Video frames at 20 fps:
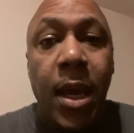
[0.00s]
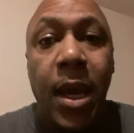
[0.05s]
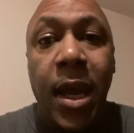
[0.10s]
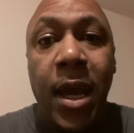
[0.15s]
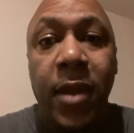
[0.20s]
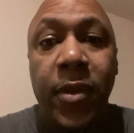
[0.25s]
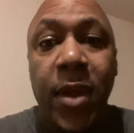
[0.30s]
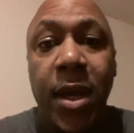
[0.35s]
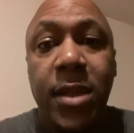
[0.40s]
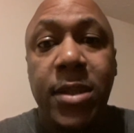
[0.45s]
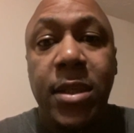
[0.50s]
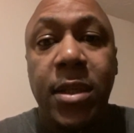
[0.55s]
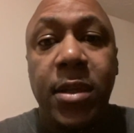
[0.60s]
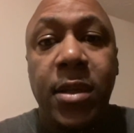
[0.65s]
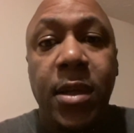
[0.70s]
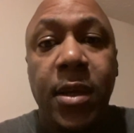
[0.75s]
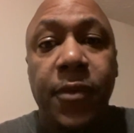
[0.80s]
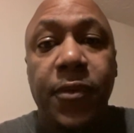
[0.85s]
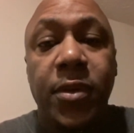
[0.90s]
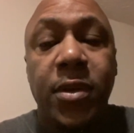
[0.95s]
And that's the
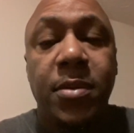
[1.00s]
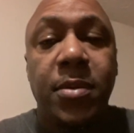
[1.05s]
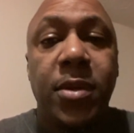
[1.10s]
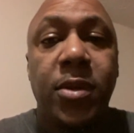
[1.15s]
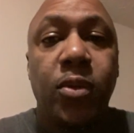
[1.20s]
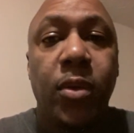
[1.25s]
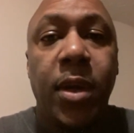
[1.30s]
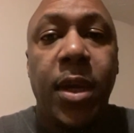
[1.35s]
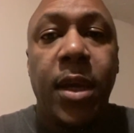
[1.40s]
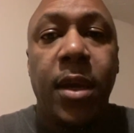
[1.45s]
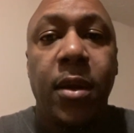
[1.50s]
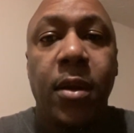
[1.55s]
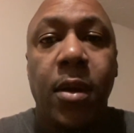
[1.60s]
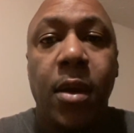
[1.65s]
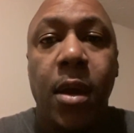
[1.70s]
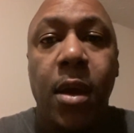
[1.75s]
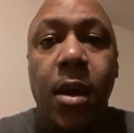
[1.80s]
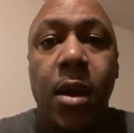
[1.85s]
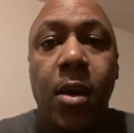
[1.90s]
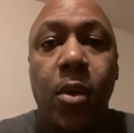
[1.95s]
difference between
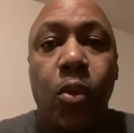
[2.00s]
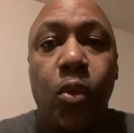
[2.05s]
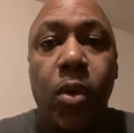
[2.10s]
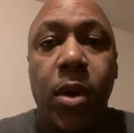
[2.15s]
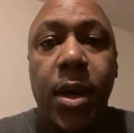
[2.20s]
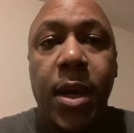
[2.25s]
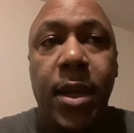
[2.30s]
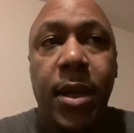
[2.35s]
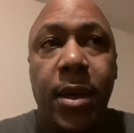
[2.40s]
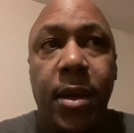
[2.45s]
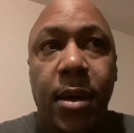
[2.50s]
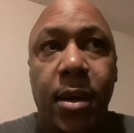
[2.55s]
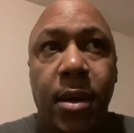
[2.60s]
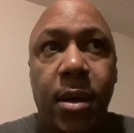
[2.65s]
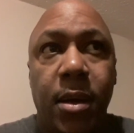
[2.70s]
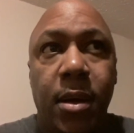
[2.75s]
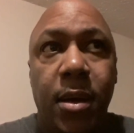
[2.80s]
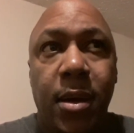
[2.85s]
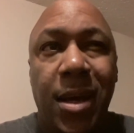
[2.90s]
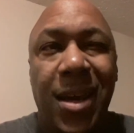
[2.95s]
what
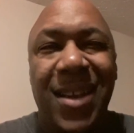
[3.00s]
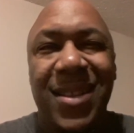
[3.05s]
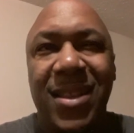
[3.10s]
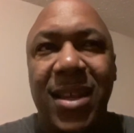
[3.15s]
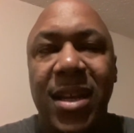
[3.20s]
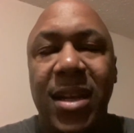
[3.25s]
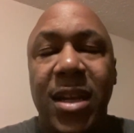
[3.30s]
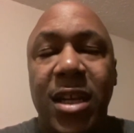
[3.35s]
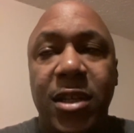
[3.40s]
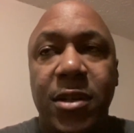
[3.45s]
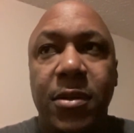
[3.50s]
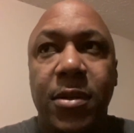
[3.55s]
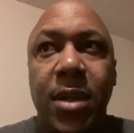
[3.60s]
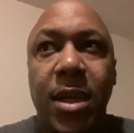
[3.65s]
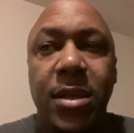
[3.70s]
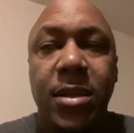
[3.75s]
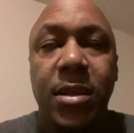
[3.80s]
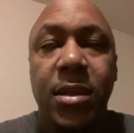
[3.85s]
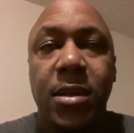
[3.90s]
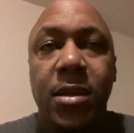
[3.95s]
I think
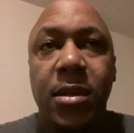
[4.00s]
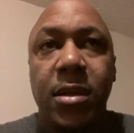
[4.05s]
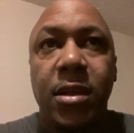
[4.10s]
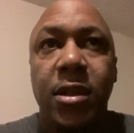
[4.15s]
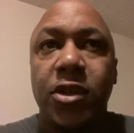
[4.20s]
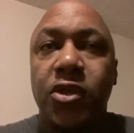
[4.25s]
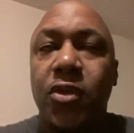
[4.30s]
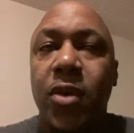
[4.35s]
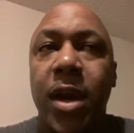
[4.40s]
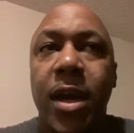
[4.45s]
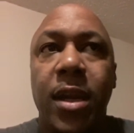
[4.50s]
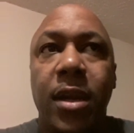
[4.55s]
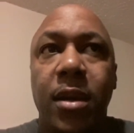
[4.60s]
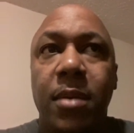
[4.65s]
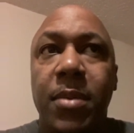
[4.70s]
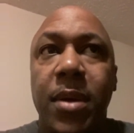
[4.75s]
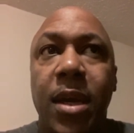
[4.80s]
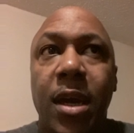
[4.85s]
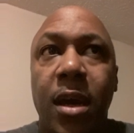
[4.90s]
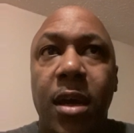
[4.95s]
that's good training, to
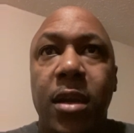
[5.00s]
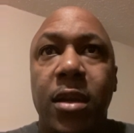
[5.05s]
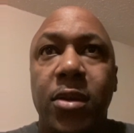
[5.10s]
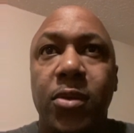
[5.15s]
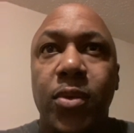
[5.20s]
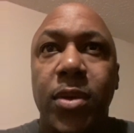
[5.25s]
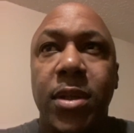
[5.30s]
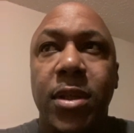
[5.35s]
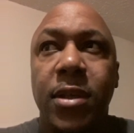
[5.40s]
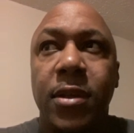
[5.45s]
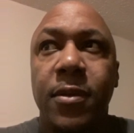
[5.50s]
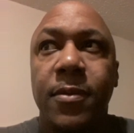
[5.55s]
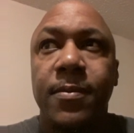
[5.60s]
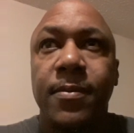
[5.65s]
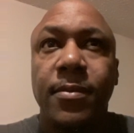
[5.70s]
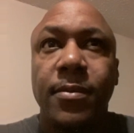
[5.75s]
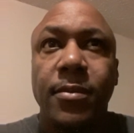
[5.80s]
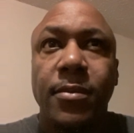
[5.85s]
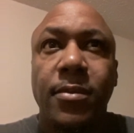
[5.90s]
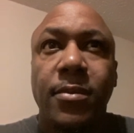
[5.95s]
be honest with you,
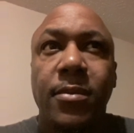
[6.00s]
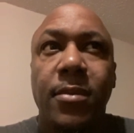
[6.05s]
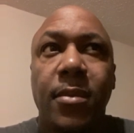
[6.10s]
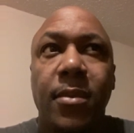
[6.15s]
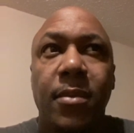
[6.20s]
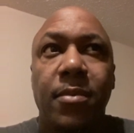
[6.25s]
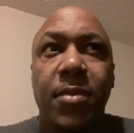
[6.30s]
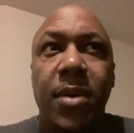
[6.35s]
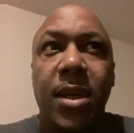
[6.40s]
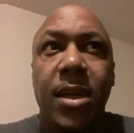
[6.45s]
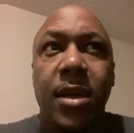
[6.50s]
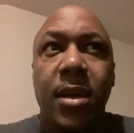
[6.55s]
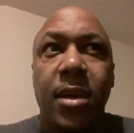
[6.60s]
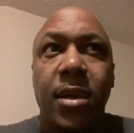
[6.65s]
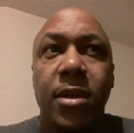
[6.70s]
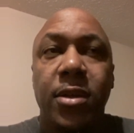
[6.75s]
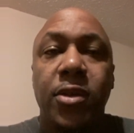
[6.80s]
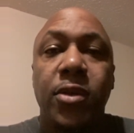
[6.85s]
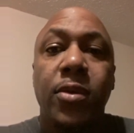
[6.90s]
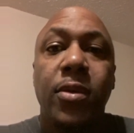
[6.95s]

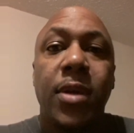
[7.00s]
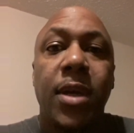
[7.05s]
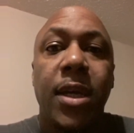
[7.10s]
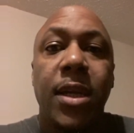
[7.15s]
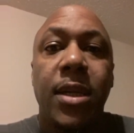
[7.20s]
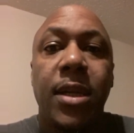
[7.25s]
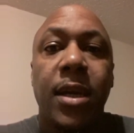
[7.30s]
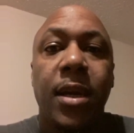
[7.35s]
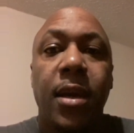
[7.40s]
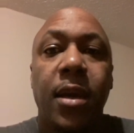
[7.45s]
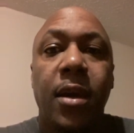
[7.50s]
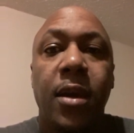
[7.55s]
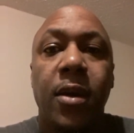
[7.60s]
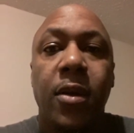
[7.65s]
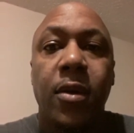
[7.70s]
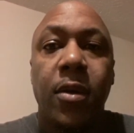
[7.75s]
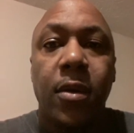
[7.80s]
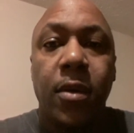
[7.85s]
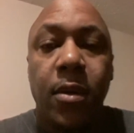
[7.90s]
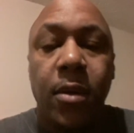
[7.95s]
because you get to
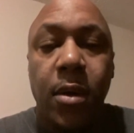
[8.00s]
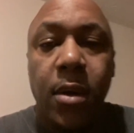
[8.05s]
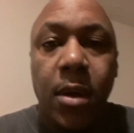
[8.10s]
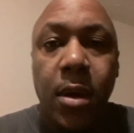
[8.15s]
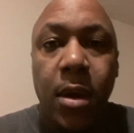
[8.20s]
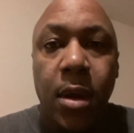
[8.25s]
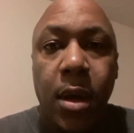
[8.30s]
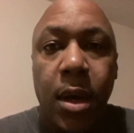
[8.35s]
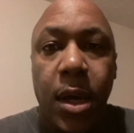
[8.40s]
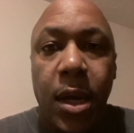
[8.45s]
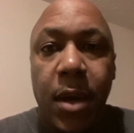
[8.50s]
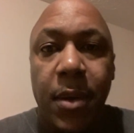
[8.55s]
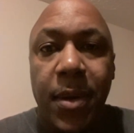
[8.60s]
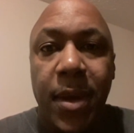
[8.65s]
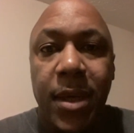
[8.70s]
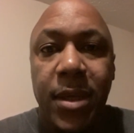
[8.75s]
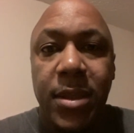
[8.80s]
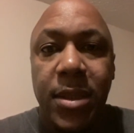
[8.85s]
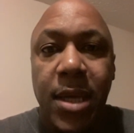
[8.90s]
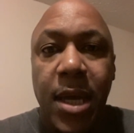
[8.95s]
hear
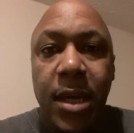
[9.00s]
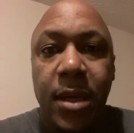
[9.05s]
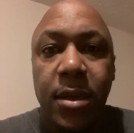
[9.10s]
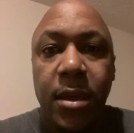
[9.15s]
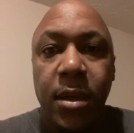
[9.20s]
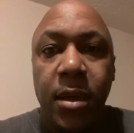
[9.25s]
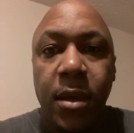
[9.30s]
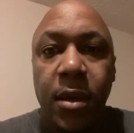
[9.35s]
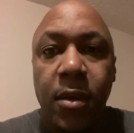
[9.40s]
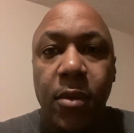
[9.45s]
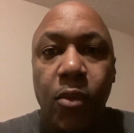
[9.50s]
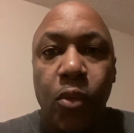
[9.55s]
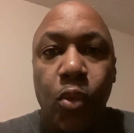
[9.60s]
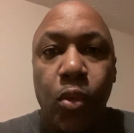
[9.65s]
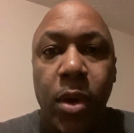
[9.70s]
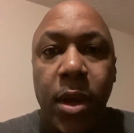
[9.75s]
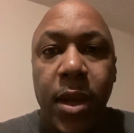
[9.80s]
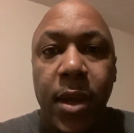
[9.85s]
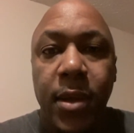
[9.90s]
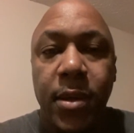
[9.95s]
exactly
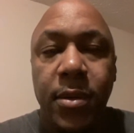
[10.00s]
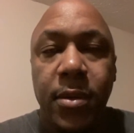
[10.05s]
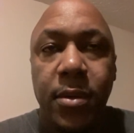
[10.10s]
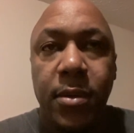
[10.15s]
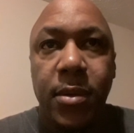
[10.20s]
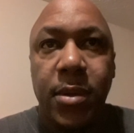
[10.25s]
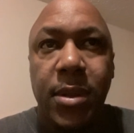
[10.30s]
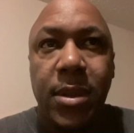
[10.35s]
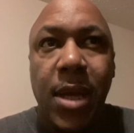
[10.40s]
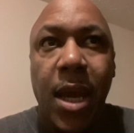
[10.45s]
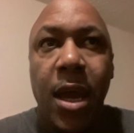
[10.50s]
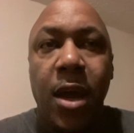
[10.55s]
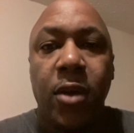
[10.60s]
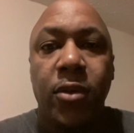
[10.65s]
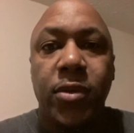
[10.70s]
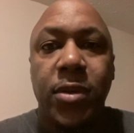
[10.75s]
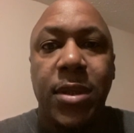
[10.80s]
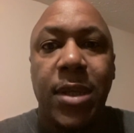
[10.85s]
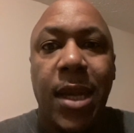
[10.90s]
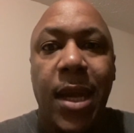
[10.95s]
what it
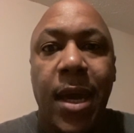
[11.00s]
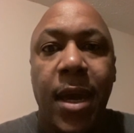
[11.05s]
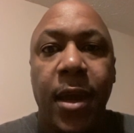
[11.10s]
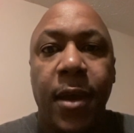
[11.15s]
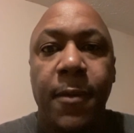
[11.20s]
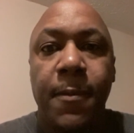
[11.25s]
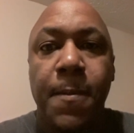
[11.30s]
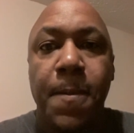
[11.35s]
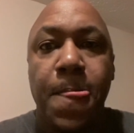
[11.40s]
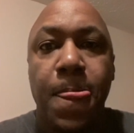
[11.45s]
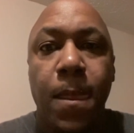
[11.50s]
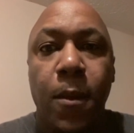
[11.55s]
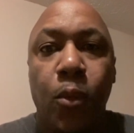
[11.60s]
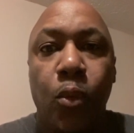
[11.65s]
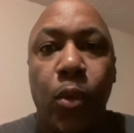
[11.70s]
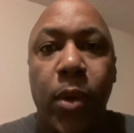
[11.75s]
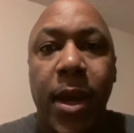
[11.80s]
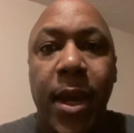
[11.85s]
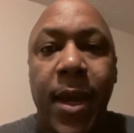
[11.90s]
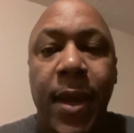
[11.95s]
sounds like
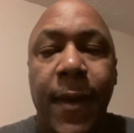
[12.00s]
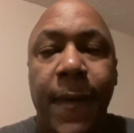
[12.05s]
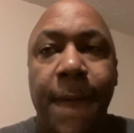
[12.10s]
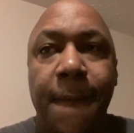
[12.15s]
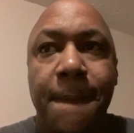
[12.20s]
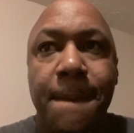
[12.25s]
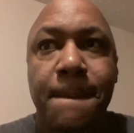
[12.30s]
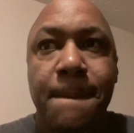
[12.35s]
when